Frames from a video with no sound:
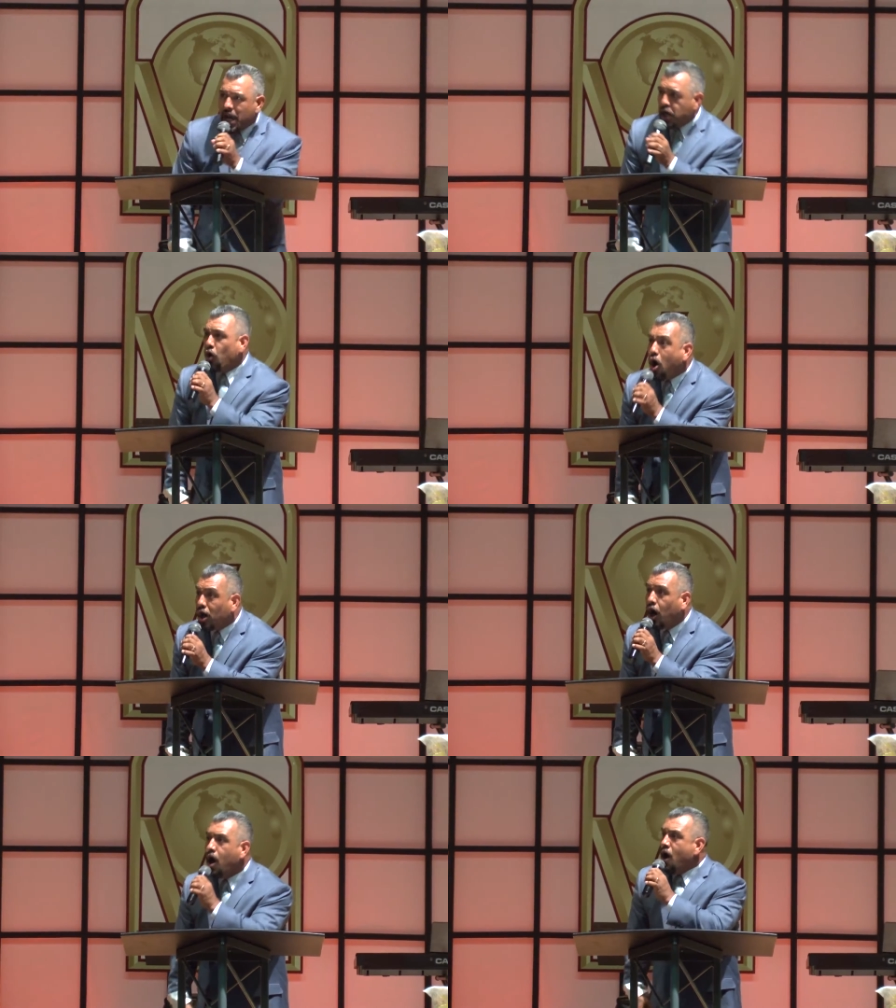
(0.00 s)
in
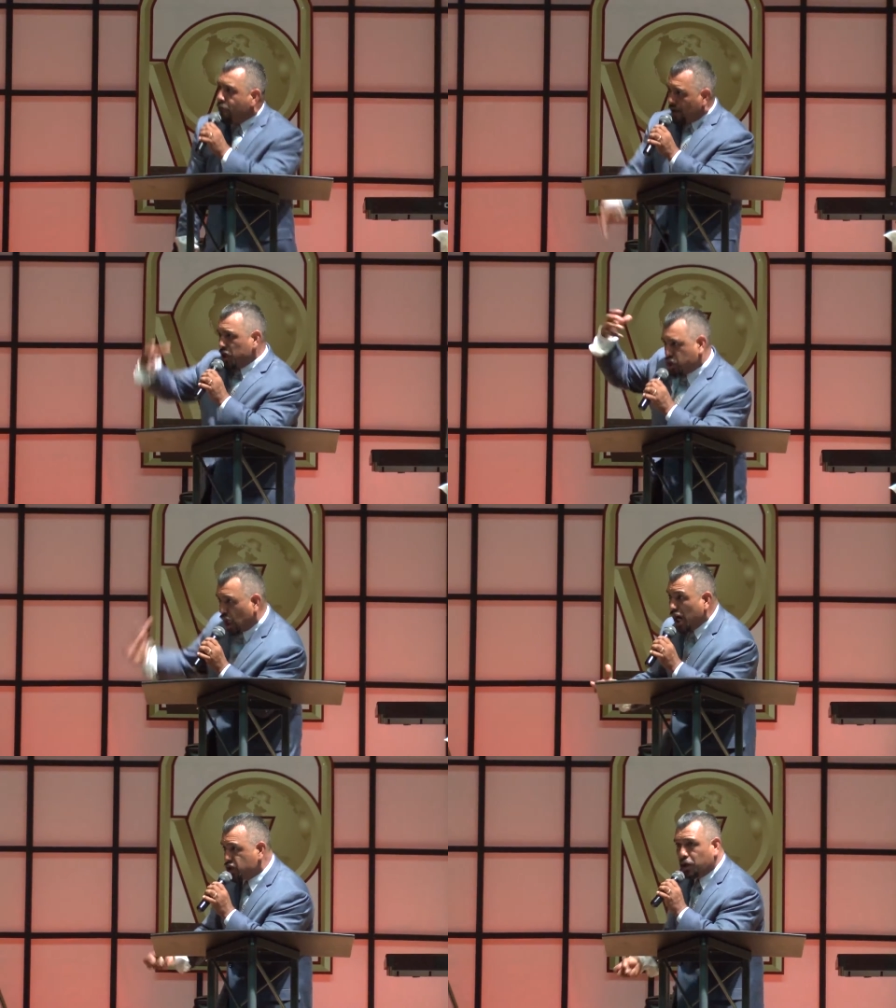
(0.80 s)
order for the
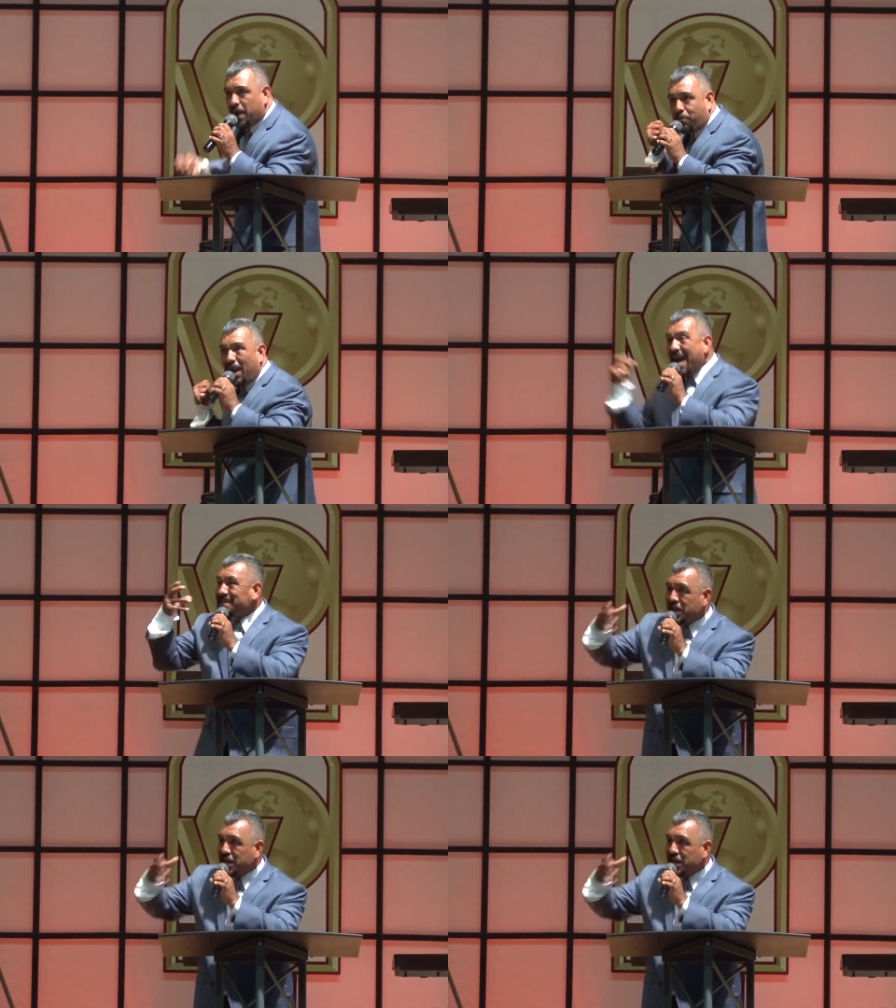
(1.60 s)
church to be blessed